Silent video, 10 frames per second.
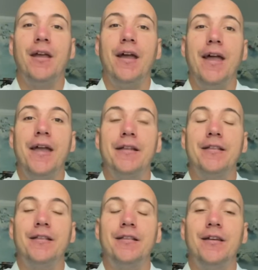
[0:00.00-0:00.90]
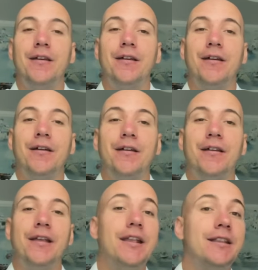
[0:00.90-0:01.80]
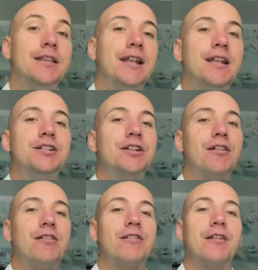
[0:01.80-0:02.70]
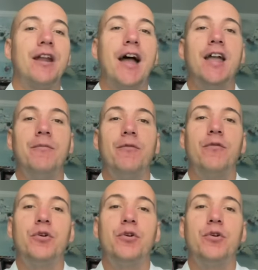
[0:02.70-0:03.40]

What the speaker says: And eat delicious ripe